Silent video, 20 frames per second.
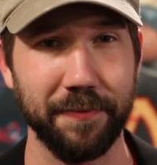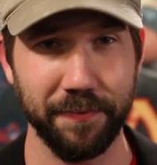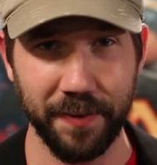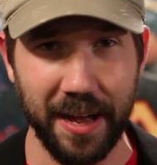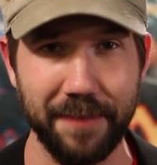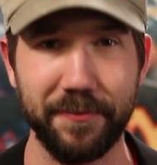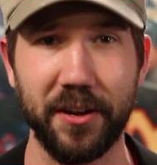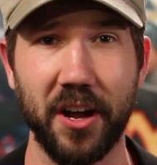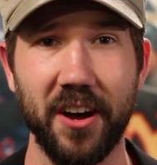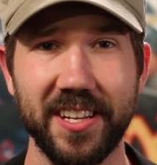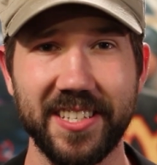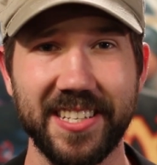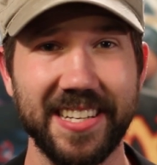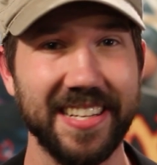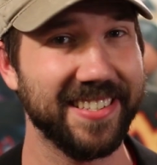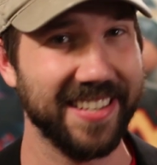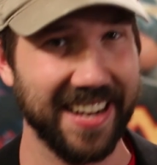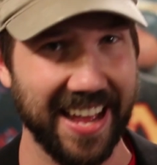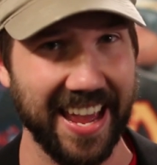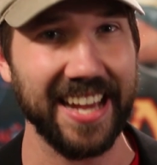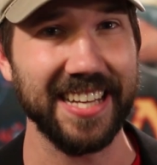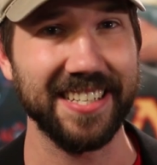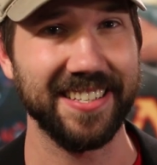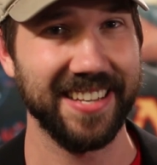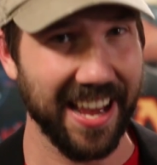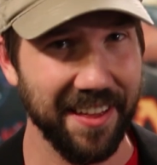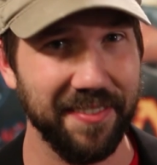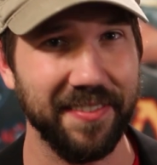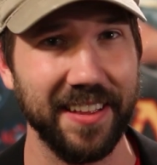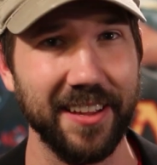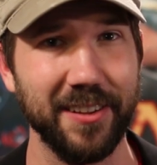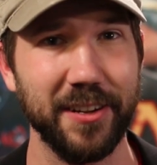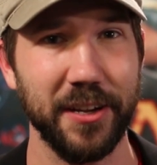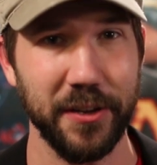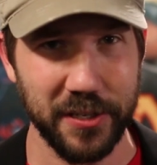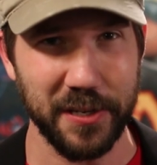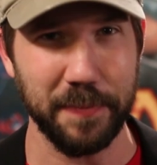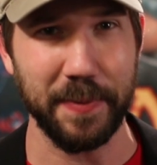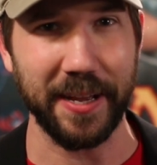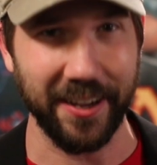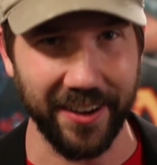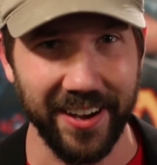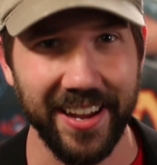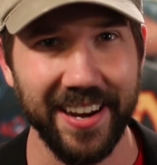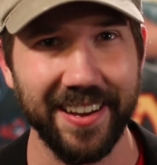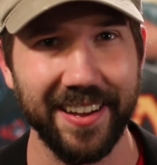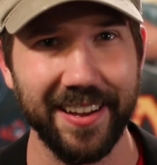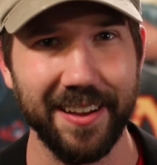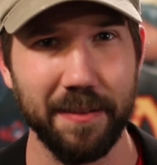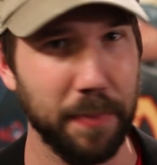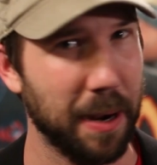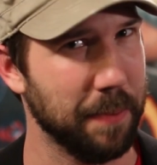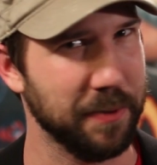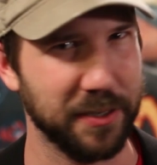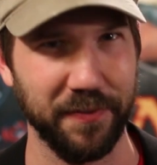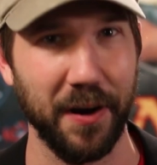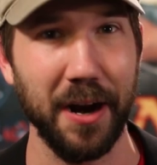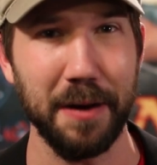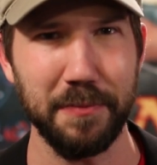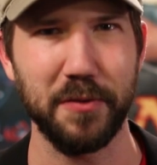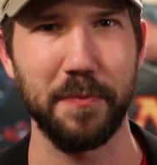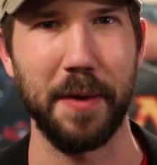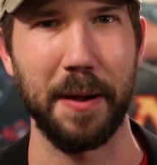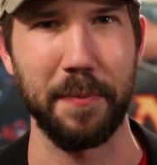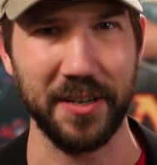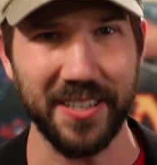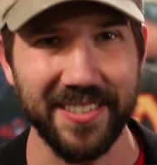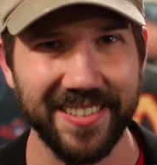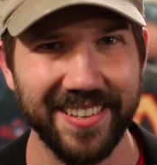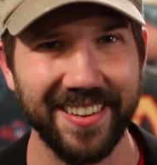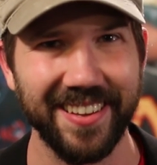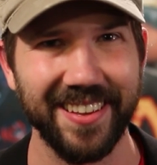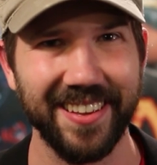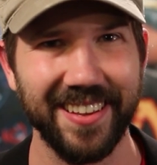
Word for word: like Five Consonants and A's Death Dealer used to be good? Pepperidge Farms remembers.